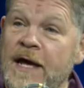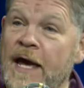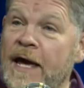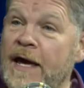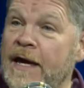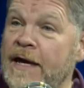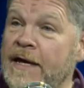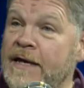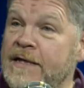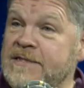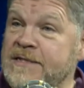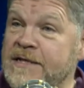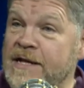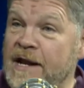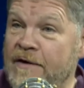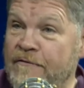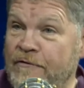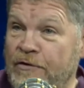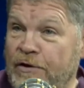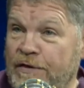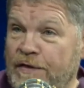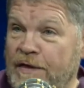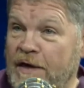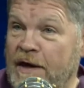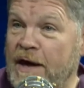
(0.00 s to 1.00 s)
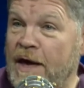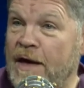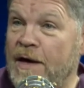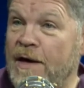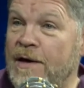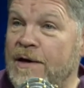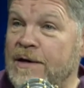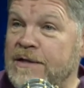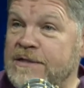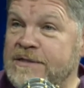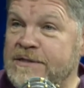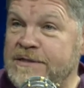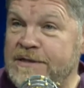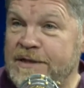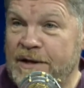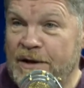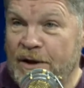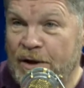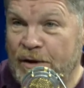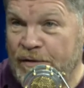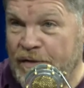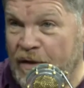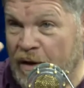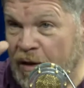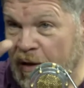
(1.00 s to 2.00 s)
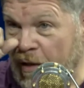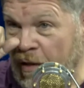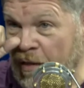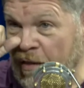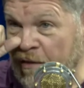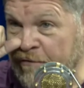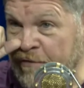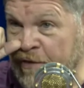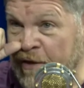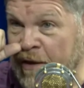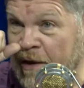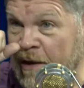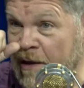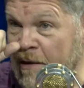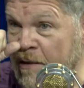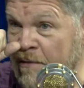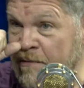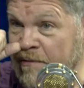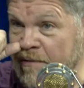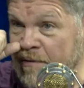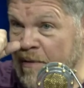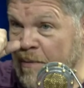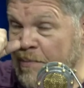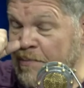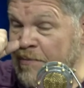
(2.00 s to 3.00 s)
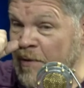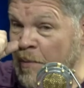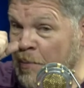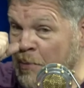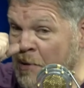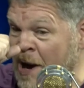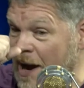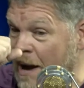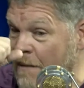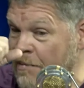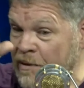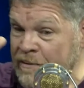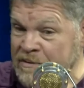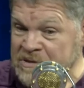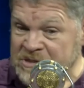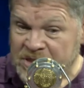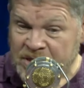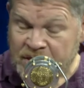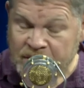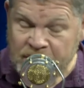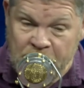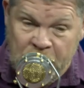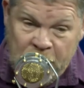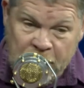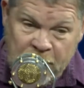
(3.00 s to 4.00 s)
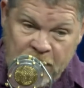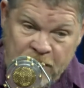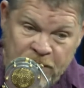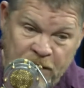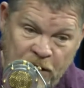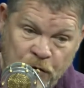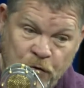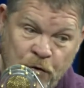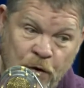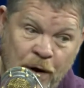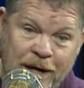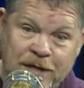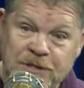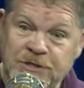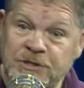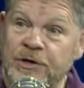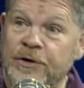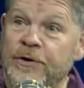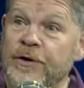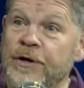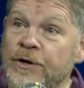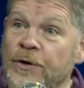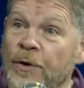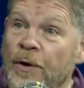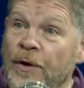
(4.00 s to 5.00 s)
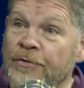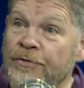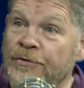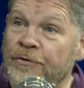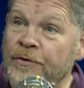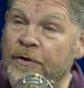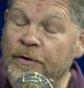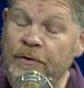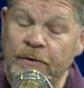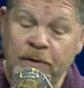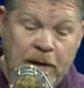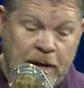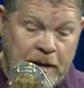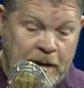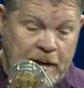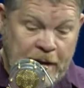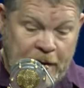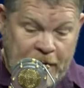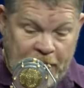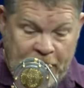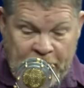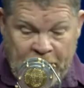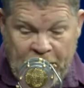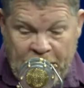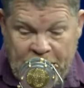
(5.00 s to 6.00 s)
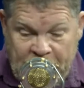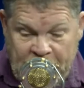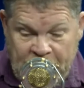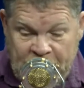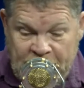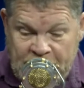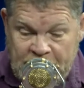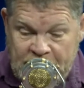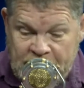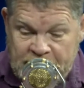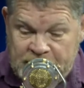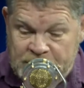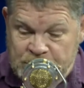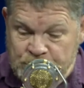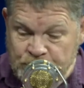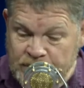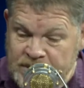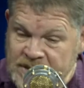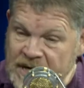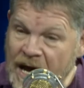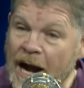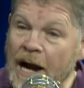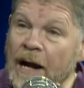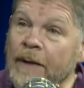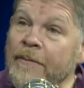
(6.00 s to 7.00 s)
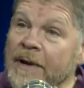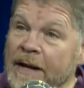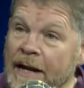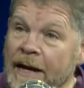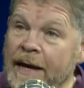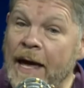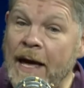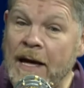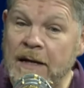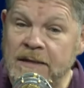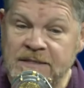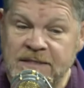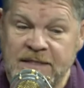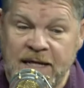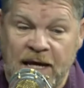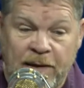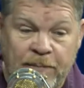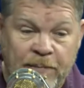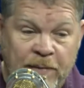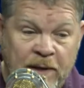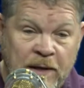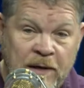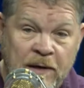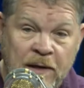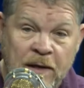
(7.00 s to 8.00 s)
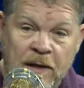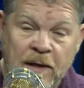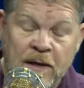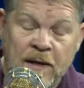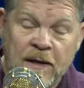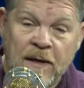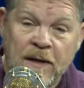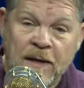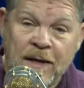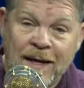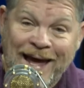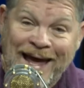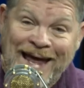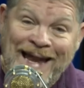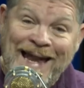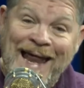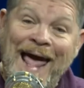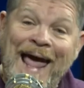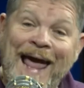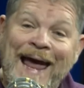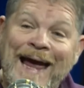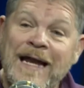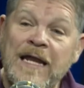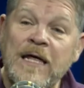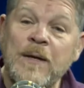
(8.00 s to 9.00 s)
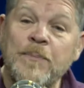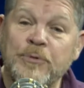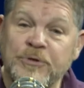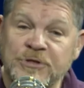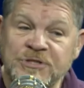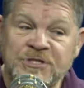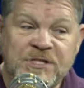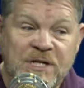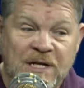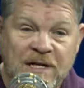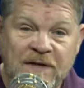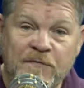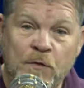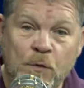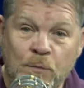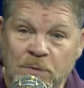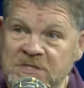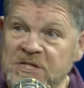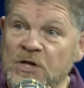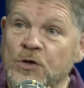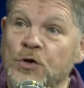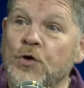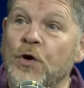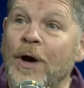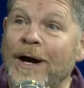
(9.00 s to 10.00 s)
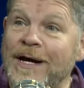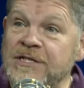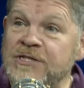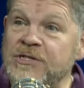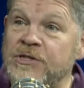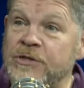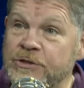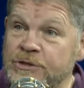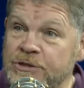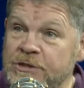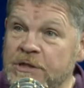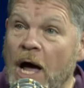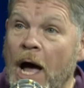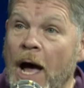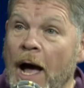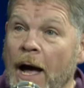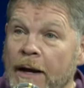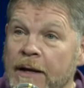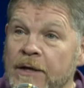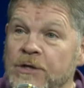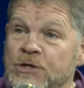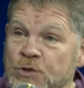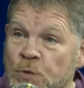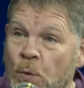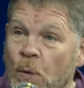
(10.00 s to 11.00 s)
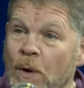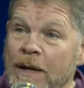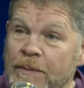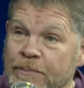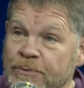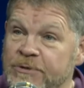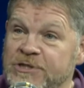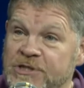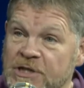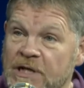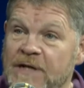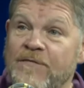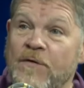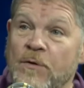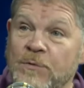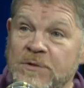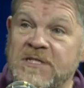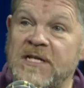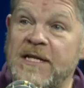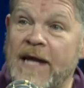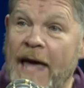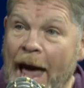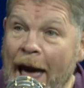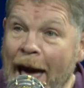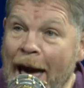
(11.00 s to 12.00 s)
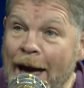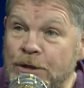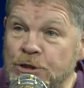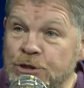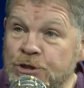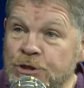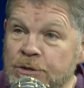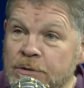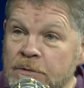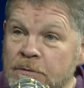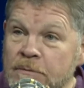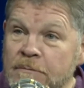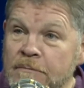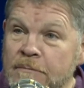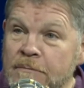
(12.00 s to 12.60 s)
days and everything else, you know, all of the problems that Chrysler had gone through. And I get his retirement account statement, and 80% of it was in Chrysler stock and 20% of it was in cash,